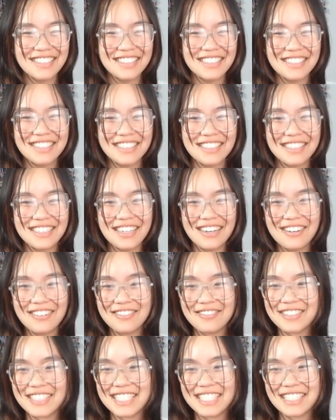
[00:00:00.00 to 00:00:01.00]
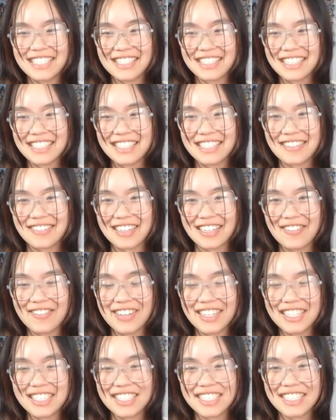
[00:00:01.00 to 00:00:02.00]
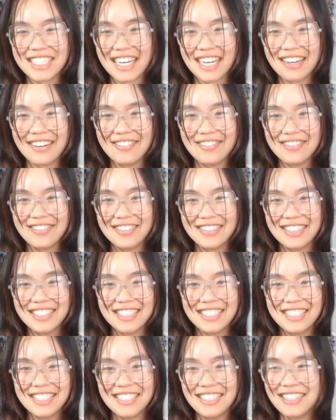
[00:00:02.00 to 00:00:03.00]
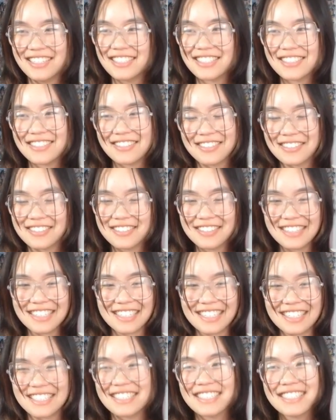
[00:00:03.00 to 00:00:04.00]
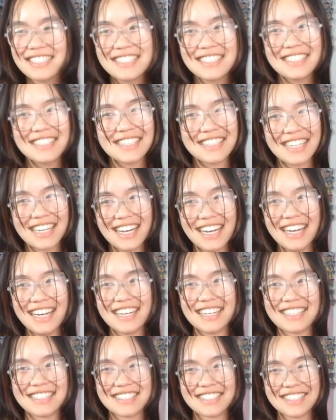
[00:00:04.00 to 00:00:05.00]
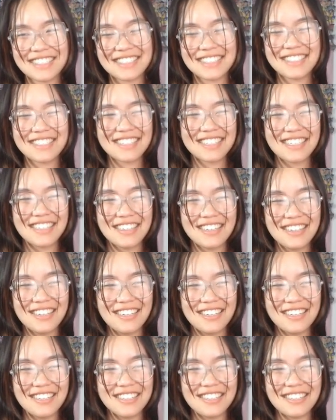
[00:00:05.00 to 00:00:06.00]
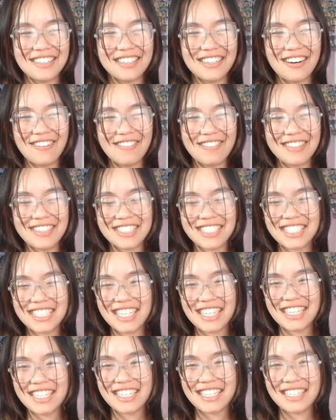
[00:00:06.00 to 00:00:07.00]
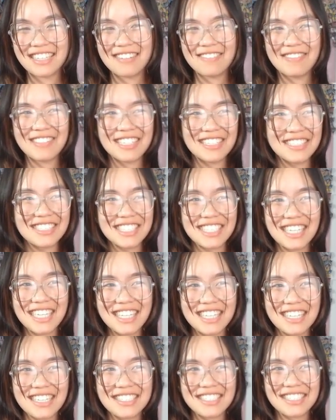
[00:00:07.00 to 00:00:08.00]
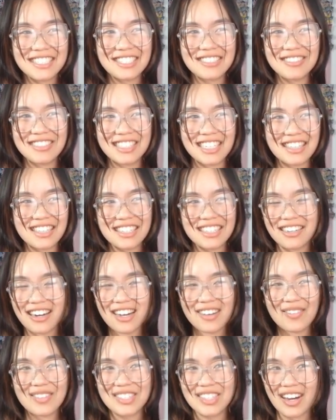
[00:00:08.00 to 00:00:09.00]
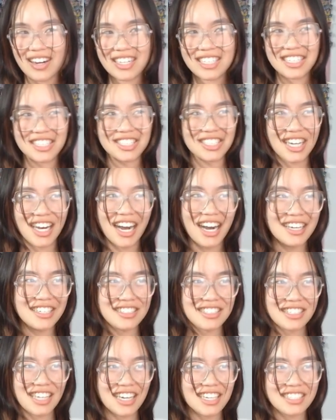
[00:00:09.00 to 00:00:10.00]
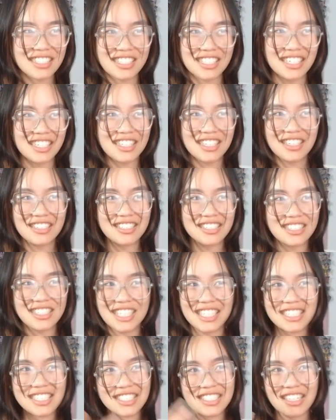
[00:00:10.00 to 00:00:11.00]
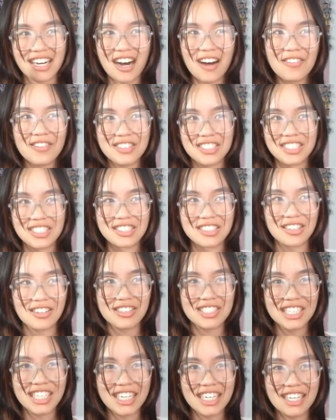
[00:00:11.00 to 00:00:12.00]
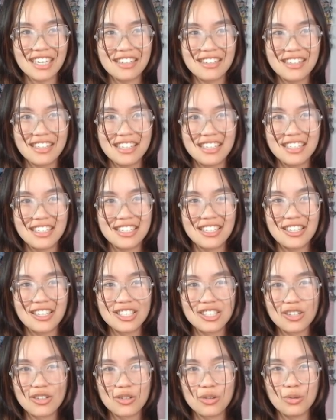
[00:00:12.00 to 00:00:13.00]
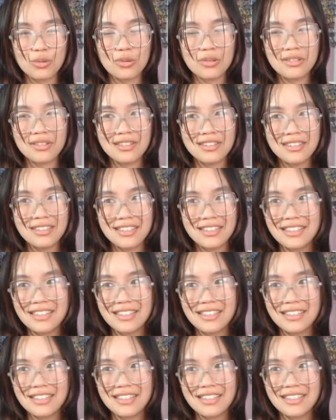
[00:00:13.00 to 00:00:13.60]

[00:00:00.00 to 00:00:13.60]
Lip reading: You know, when you finish a game, you're so cool. Thanks. You know, when you're sitting there and just doing nothing, you're not even talking to chat, you're just kind of sitting there just dazing off and disassociating, you're so cool.